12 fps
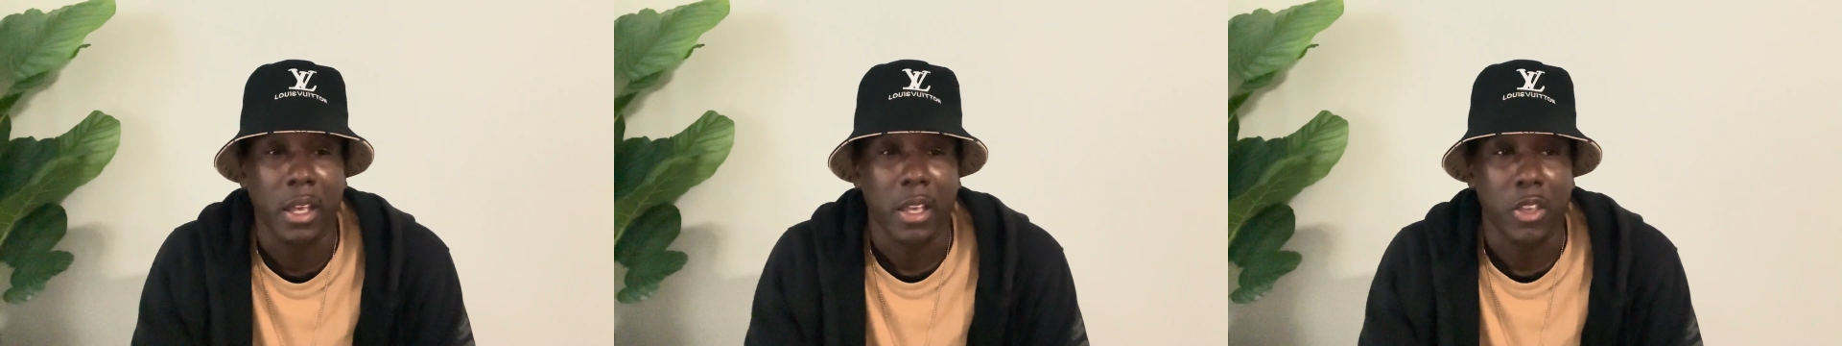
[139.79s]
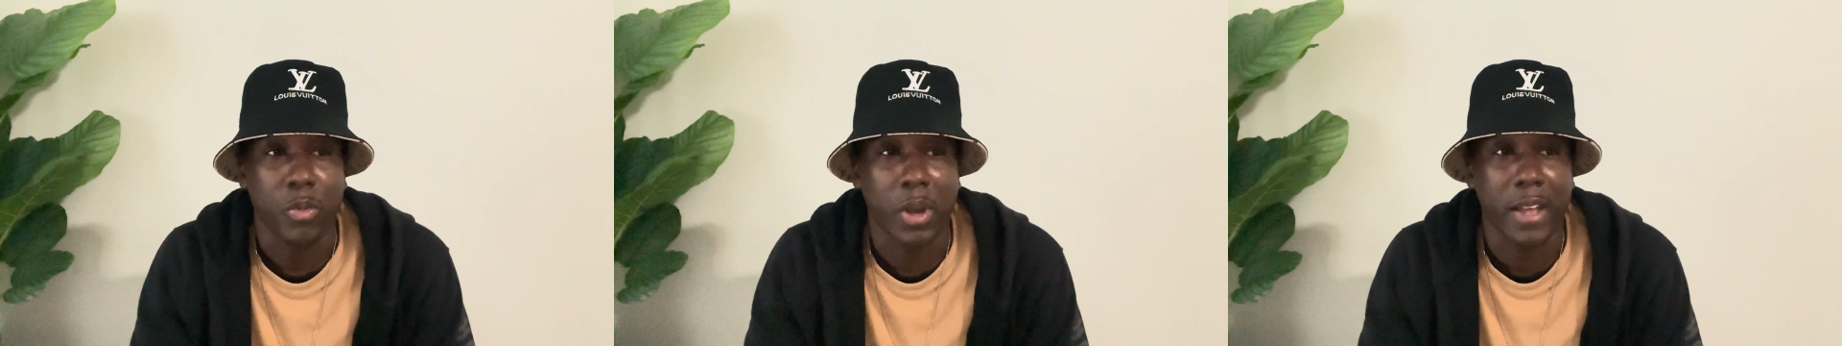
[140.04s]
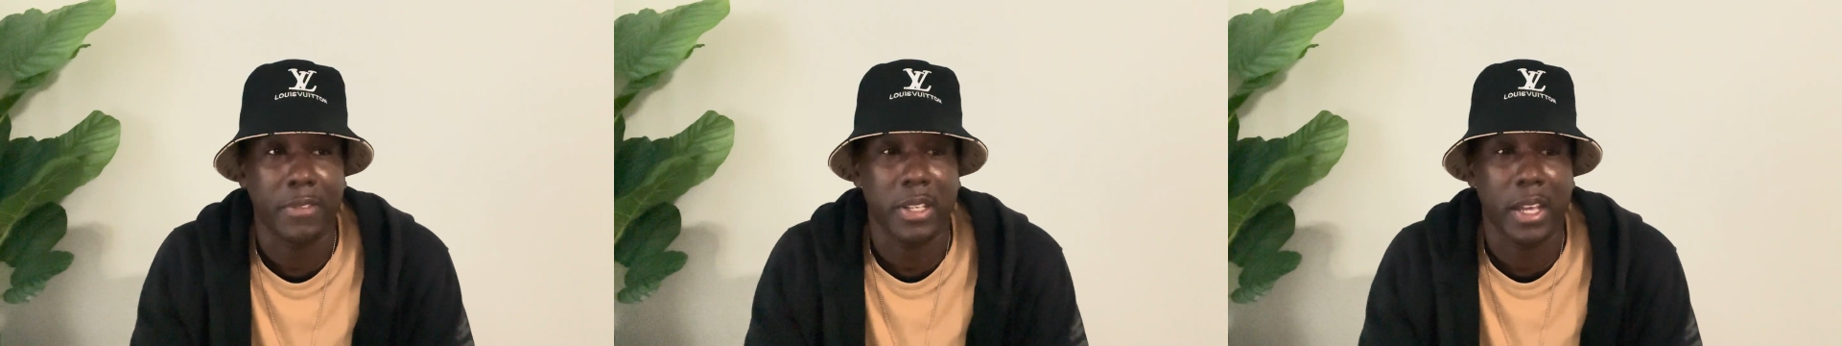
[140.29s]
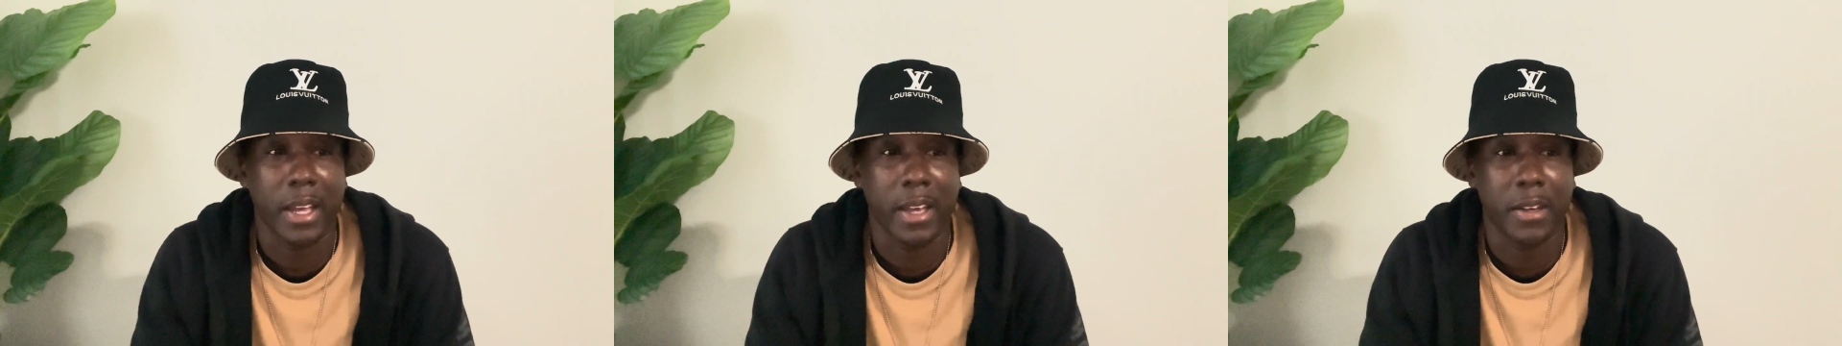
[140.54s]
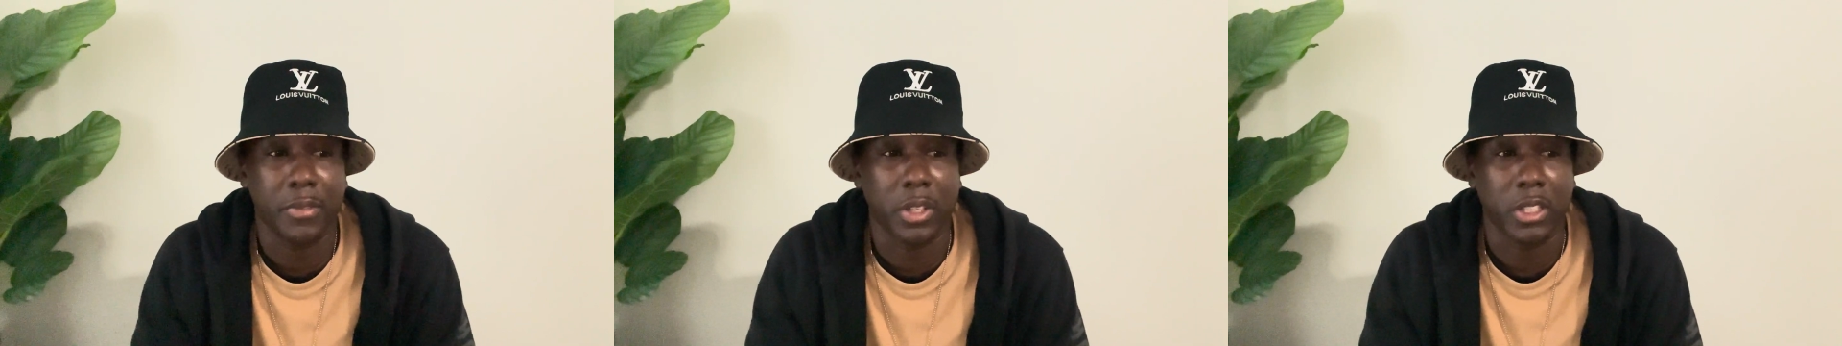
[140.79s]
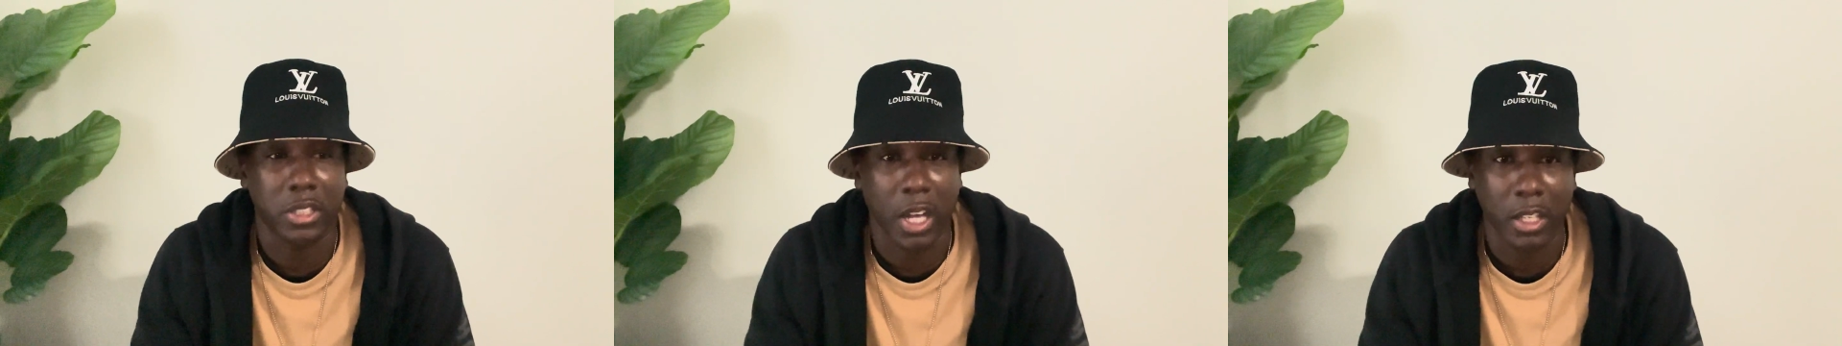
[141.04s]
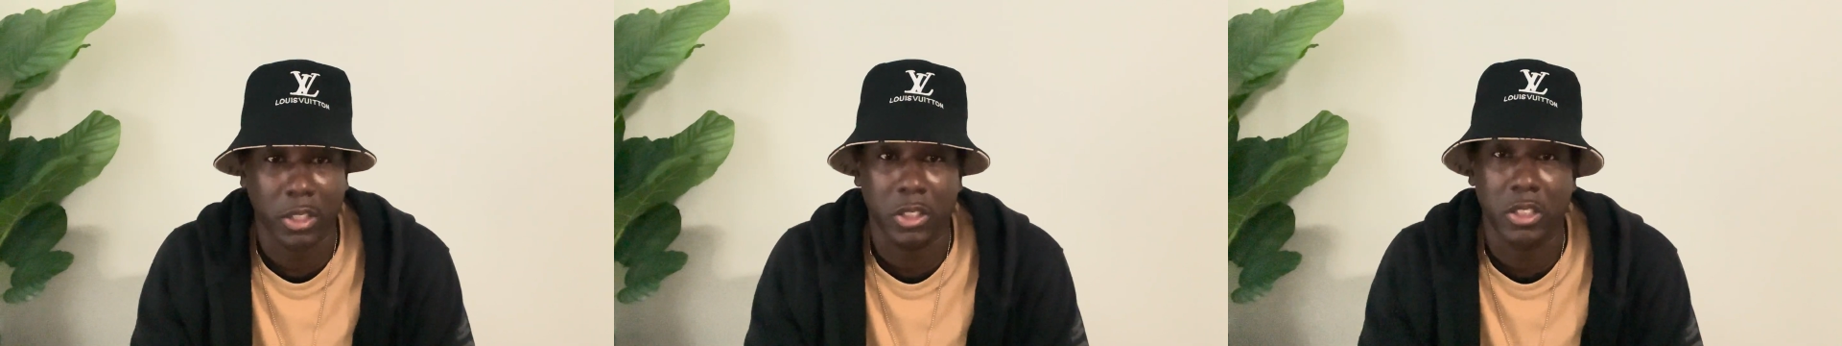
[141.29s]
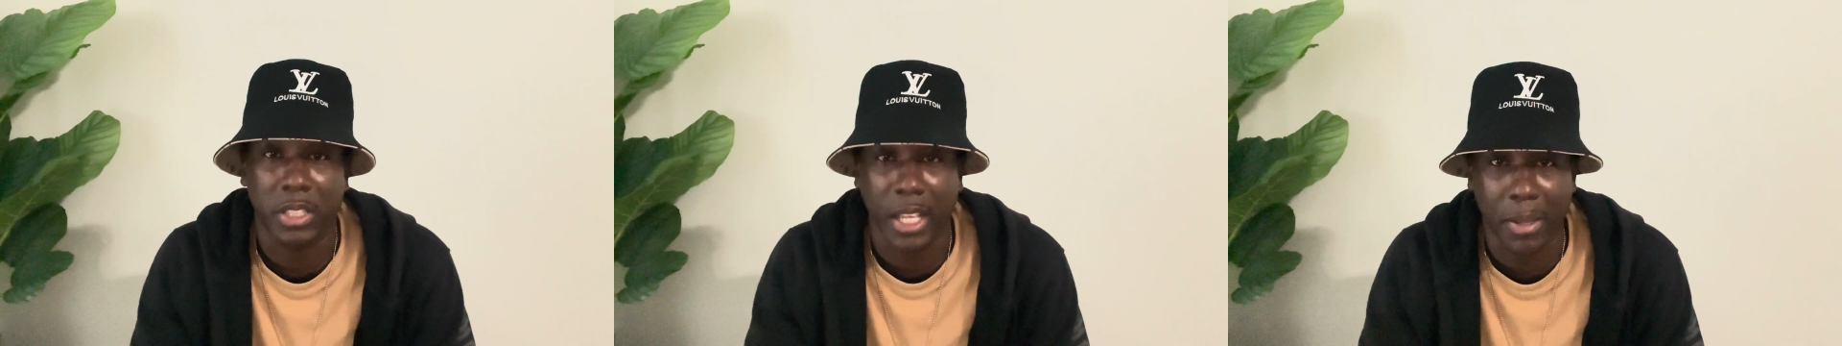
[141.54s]
you will have to have a doctor's
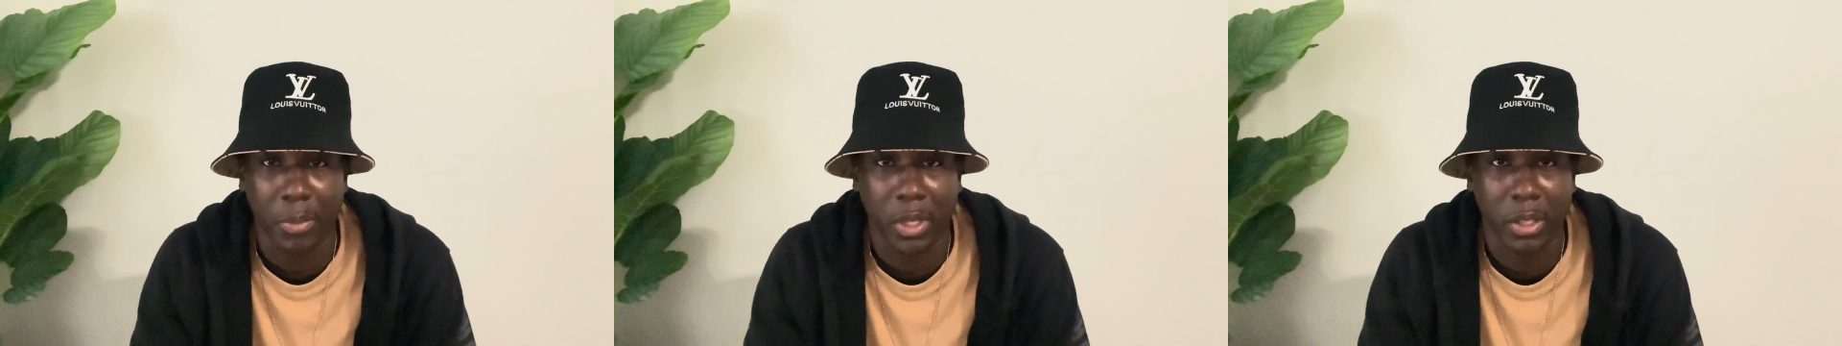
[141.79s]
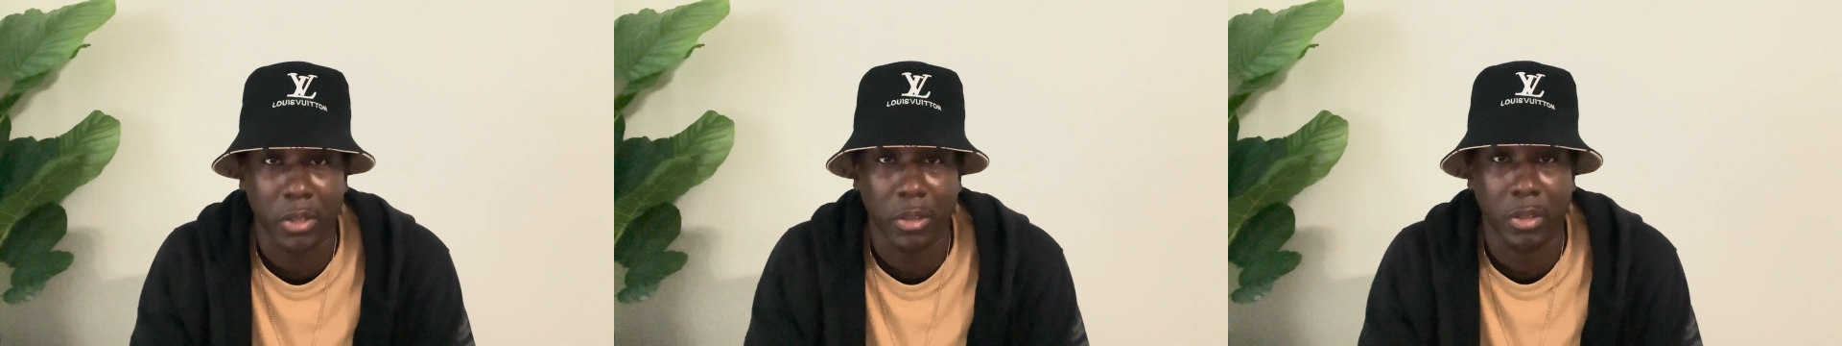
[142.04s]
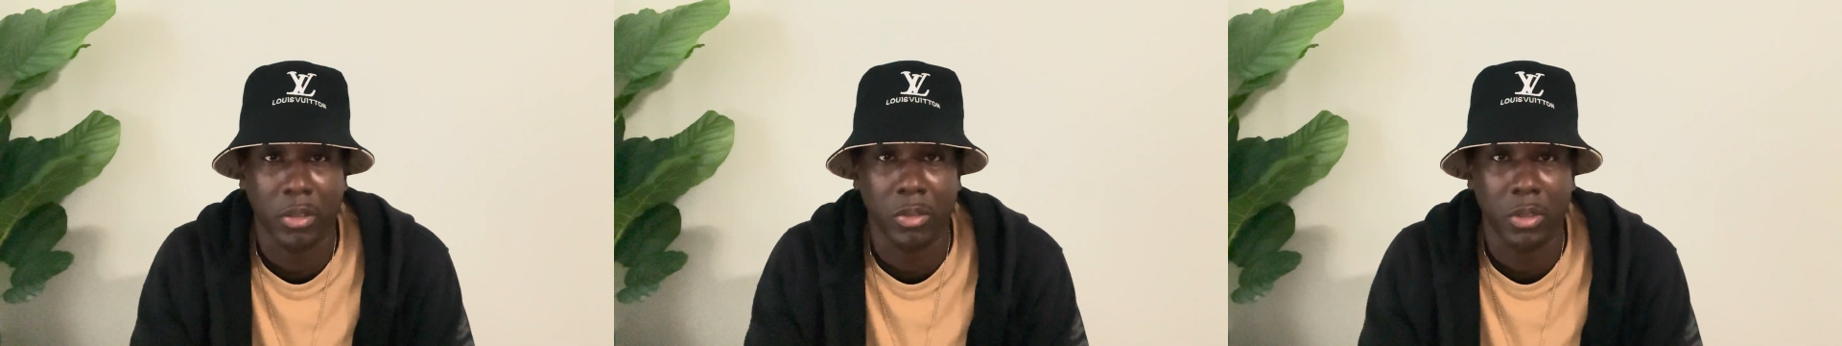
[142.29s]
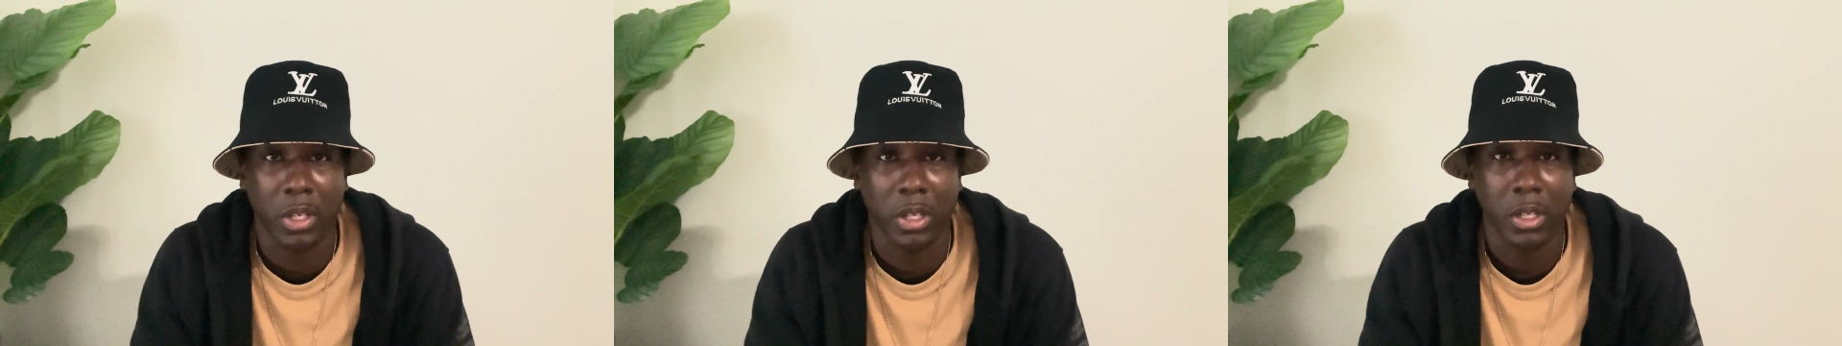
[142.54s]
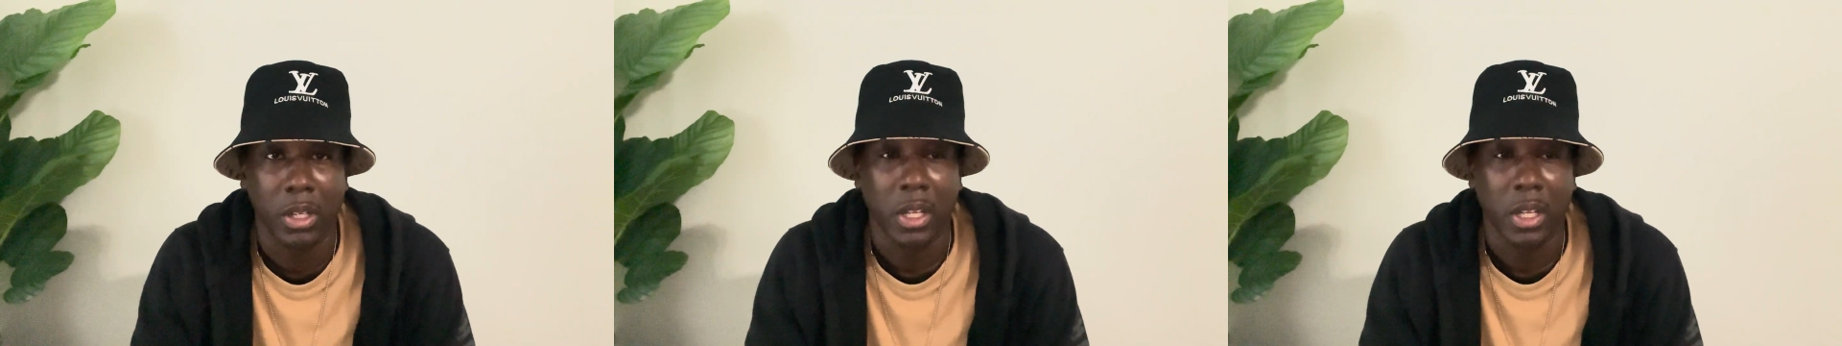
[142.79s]
statement on there.